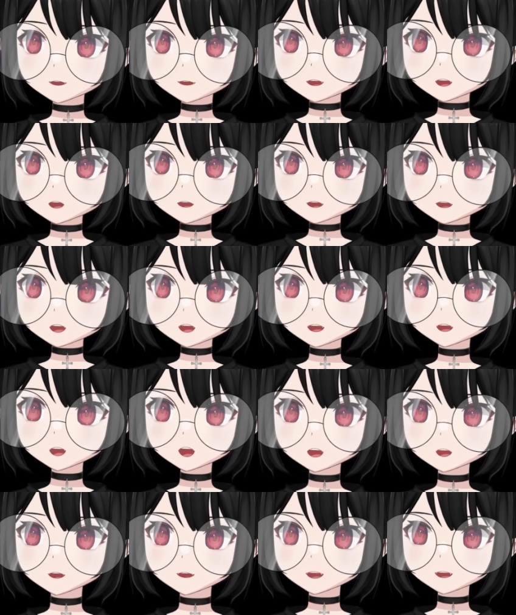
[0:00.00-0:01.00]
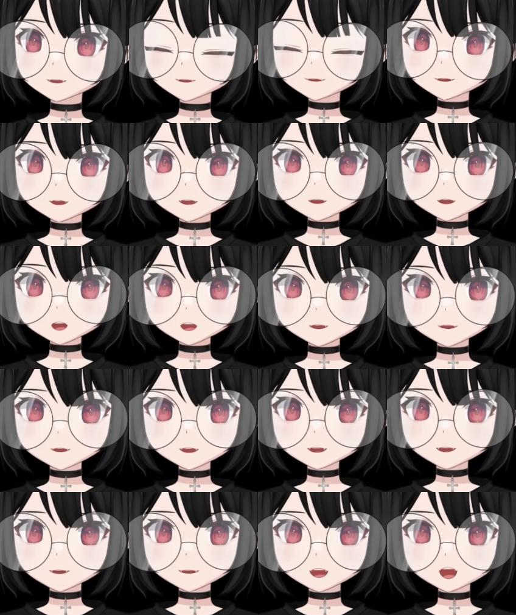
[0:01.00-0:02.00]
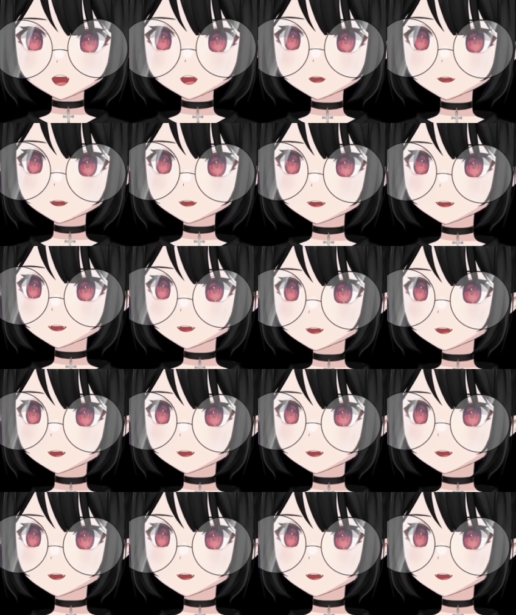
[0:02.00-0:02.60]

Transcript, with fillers: premium subscription option here